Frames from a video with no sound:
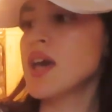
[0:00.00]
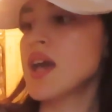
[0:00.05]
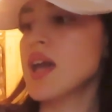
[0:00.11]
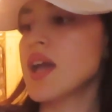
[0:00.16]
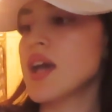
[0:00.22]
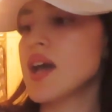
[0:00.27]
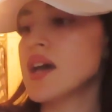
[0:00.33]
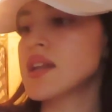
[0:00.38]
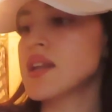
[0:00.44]

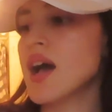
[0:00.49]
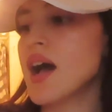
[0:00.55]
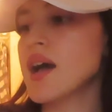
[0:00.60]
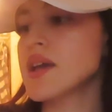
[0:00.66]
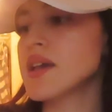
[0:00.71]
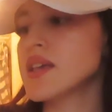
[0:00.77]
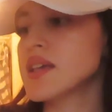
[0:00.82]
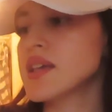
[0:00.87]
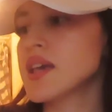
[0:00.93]
And
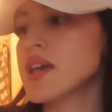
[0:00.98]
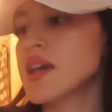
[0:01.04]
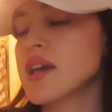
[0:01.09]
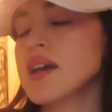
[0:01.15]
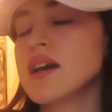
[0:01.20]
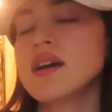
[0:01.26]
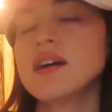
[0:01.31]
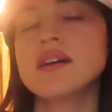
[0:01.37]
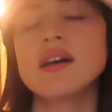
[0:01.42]

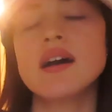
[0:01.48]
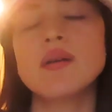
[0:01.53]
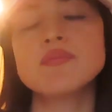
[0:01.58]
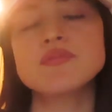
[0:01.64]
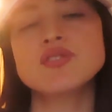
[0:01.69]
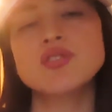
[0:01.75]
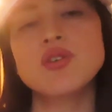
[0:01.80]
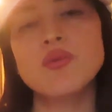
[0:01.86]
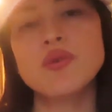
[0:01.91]

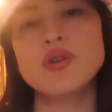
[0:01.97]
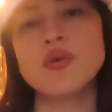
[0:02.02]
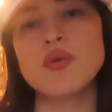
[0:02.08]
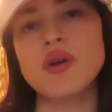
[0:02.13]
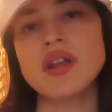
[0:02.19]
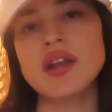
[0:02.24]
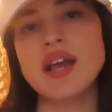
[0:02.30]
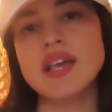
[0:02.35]
I'm so annoyed.